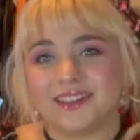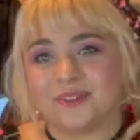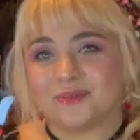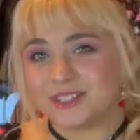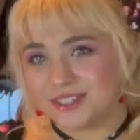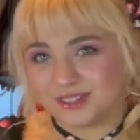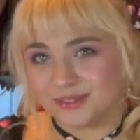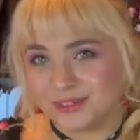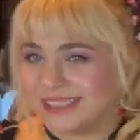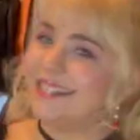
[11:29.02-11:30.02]
original
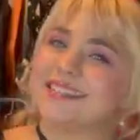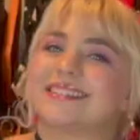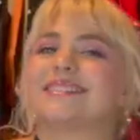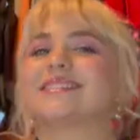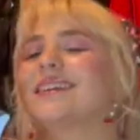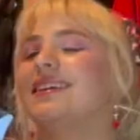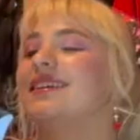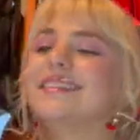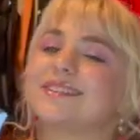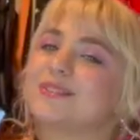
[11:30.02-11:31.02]
release.
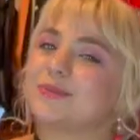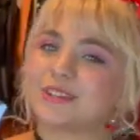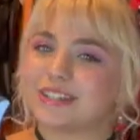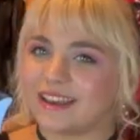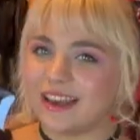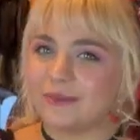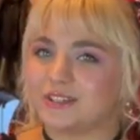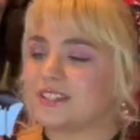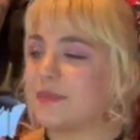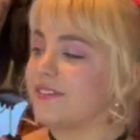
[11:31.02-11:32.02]
The switching cut, which
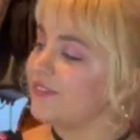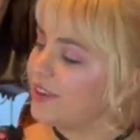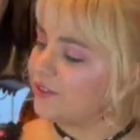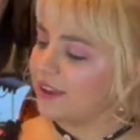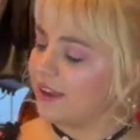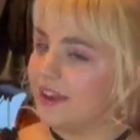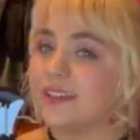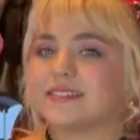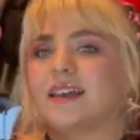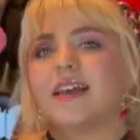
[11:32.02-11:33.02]
is my favorite
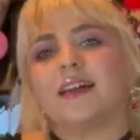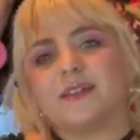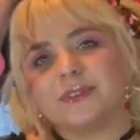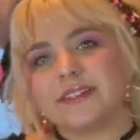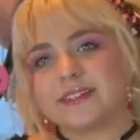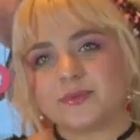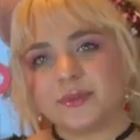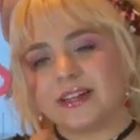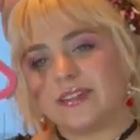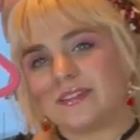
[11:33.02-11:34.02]
cut. I'm really
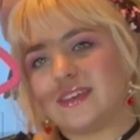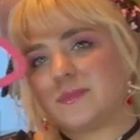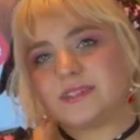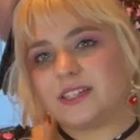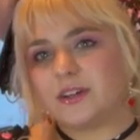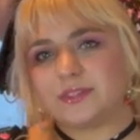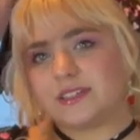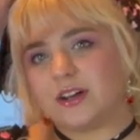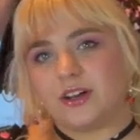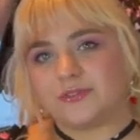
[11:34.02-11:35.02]
disappointed that the MTO
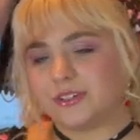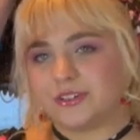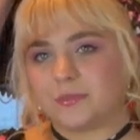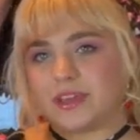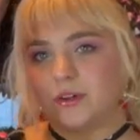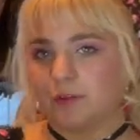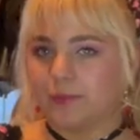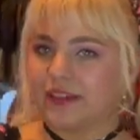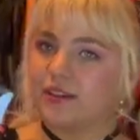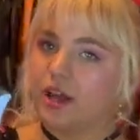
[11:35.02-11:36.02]
didn't offer the pink or
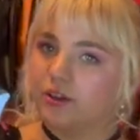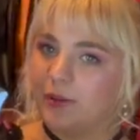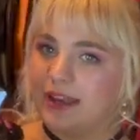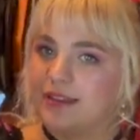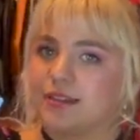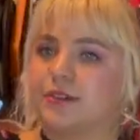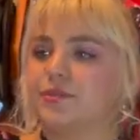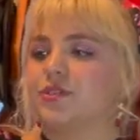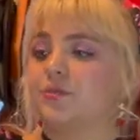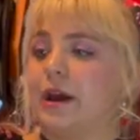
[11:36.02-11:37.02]
mint colorways and it
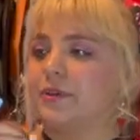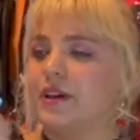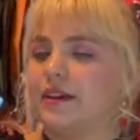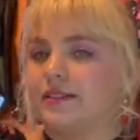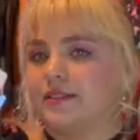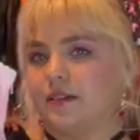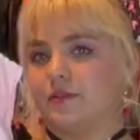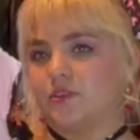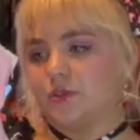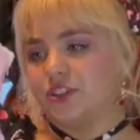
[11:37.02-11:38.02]
was the round cut instead of
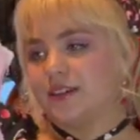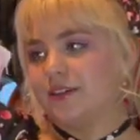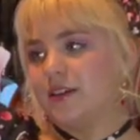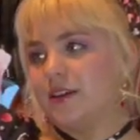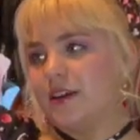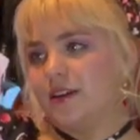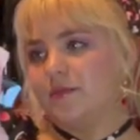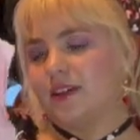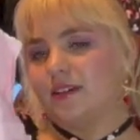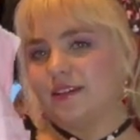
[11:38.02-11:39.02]
the switching
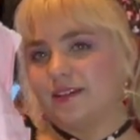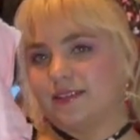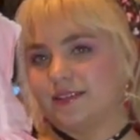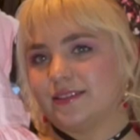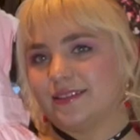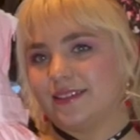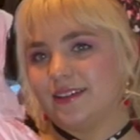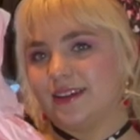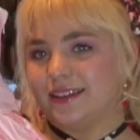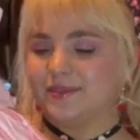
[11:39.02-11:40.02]
because
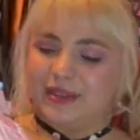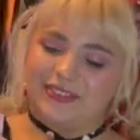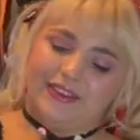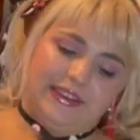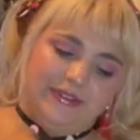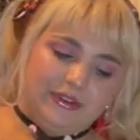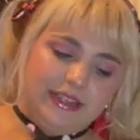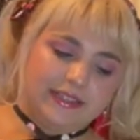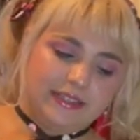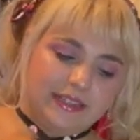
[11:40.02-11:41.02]
it's my favorite.
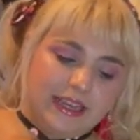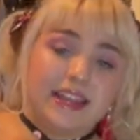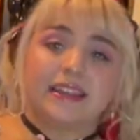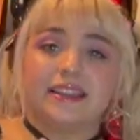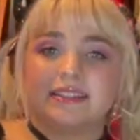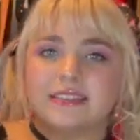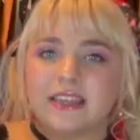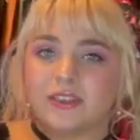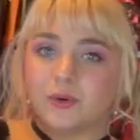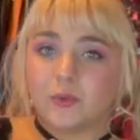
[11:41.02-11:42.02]
This is
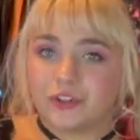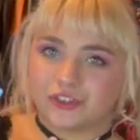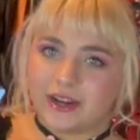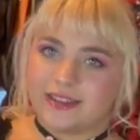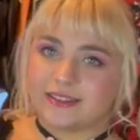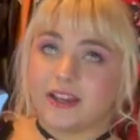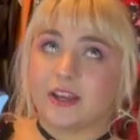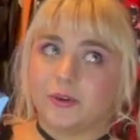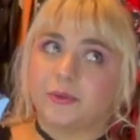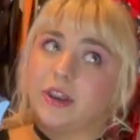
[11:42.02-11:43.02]
like the one dress that I
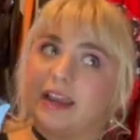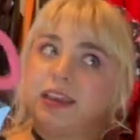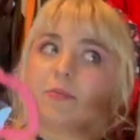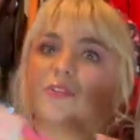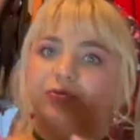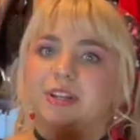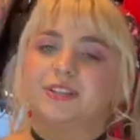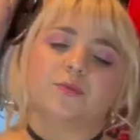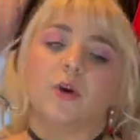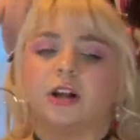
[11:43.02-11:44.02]
own that I am afraid to
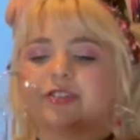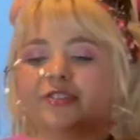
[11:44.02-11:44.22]
wash.